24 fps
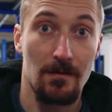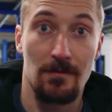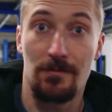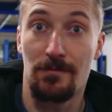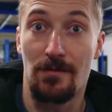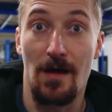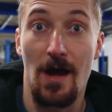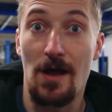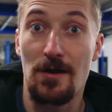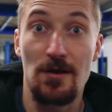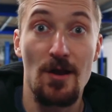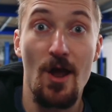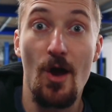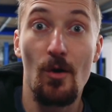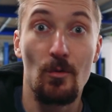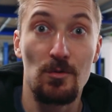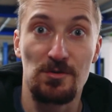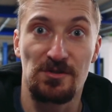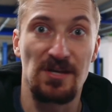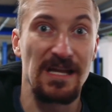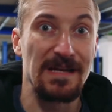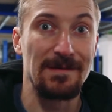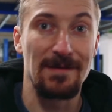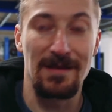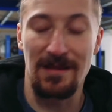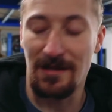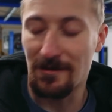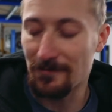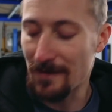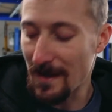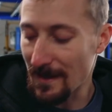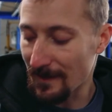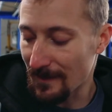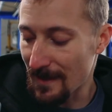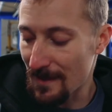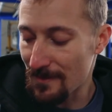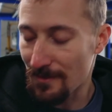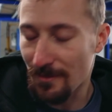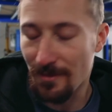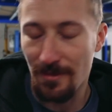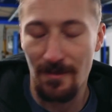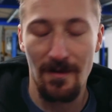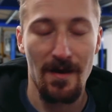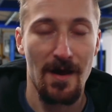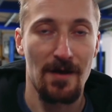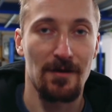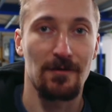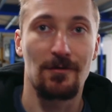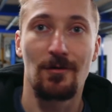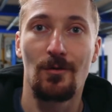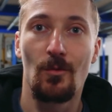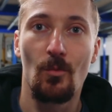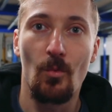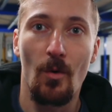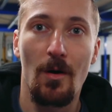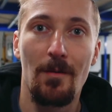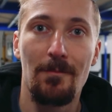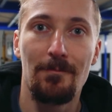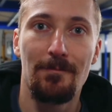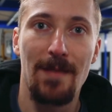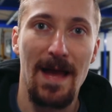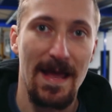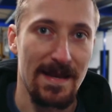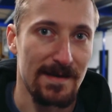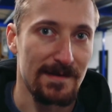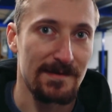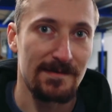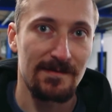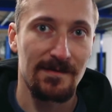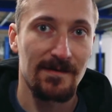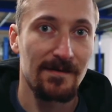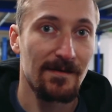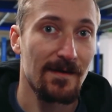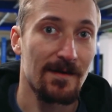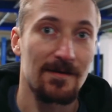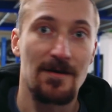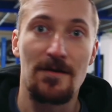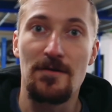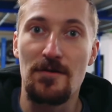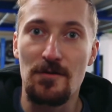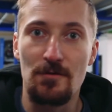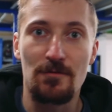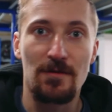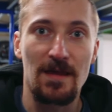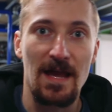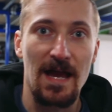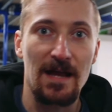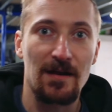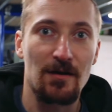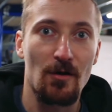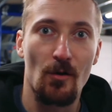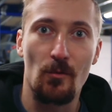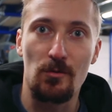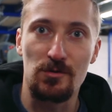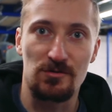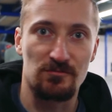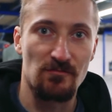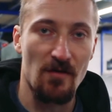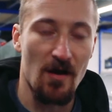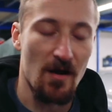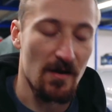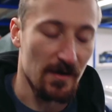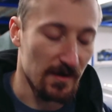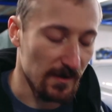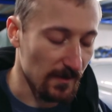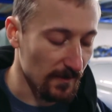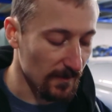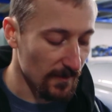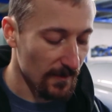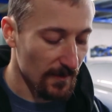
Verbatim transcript: that I know was going to be the correct length, and I cut one bend and I knew the angle was right.